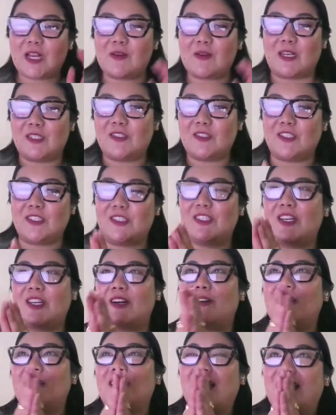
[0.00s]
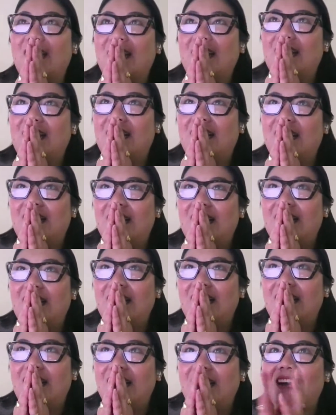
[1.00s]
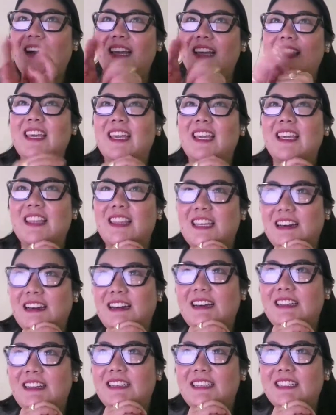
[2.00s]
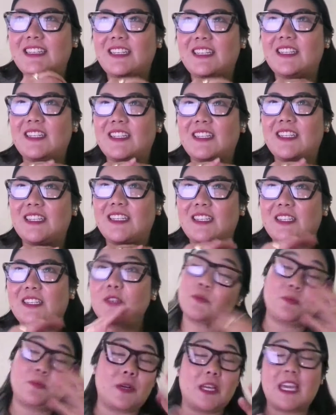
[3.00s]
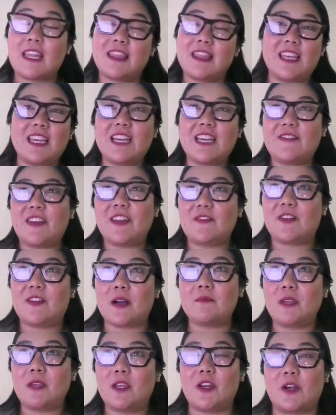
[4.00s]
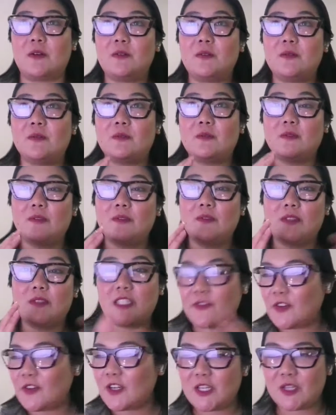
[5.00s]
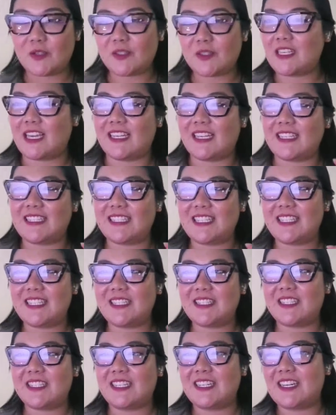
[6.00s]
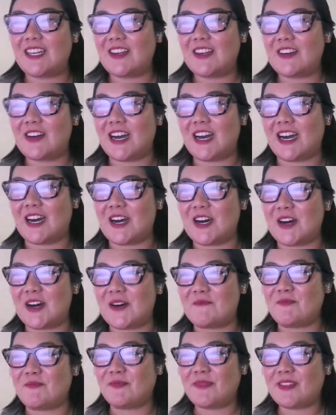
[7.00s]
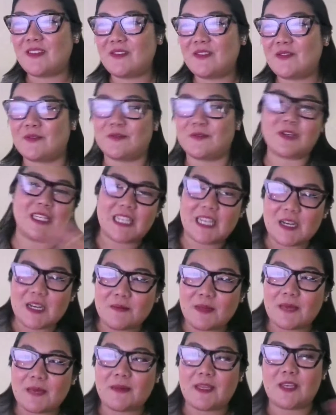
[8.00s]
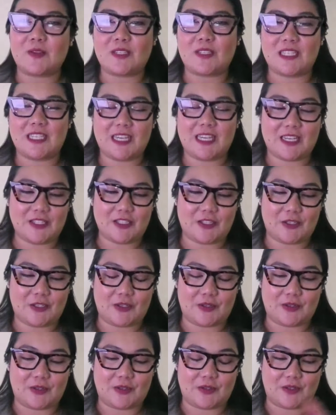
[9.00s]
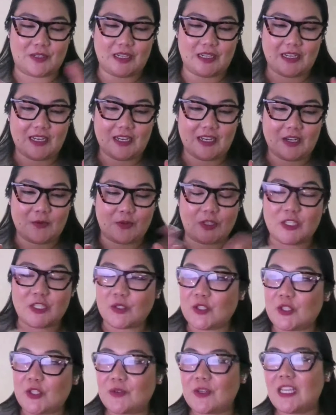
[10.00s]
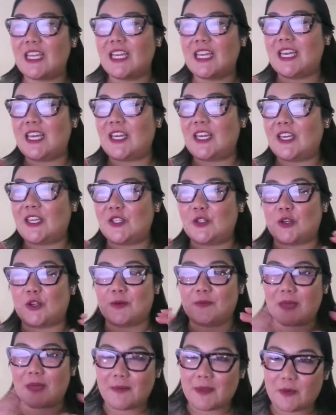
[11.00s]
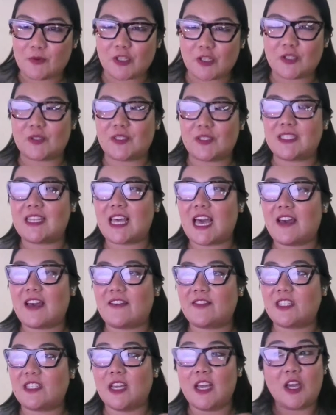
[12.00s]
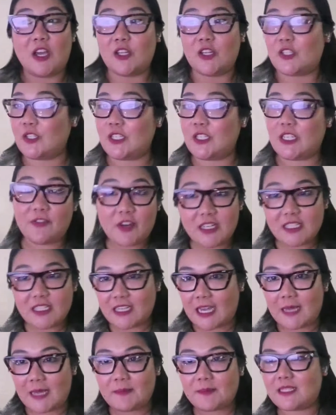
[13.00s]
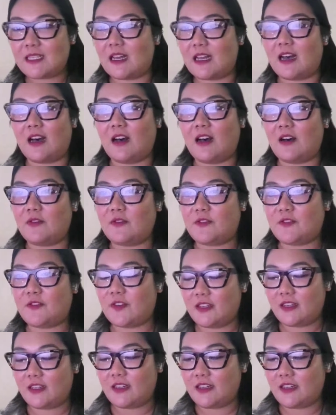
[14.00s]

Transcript: a great question. So I think that we can think of it from, you know, different use cases. Um, retail, maybe using it to reduce shrinkage or maybe reduce theft, to different types of